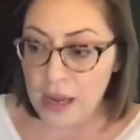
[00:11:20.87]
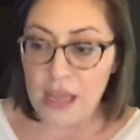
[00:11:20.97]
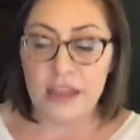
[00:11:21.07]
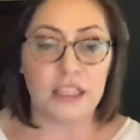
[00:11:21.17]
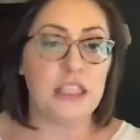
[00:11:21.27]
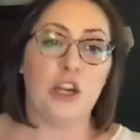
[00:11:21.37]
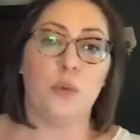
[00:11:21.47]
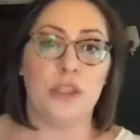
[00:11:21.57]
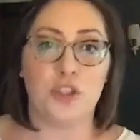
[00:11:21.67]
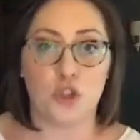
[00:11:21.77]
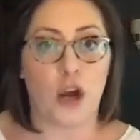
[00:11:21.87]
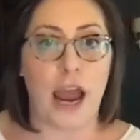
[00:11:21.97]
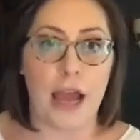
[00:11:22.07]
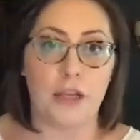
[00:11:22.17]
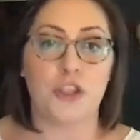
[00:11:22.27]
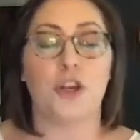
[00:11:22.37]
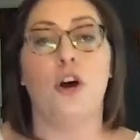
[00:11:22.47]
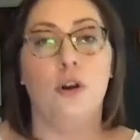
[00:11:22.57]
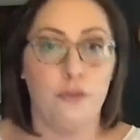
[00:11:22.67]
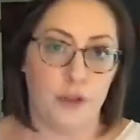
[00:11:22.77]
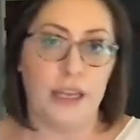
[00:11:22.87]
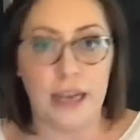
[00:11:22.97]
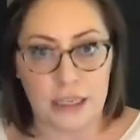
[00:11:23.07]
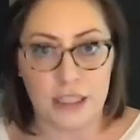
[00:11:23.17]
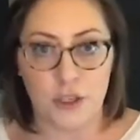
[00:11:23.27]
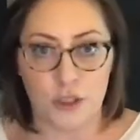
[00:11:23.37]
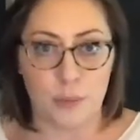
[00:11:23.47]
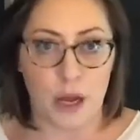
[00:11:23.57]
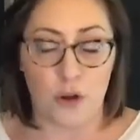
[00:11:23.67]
this year was trash, hopefully next year is better.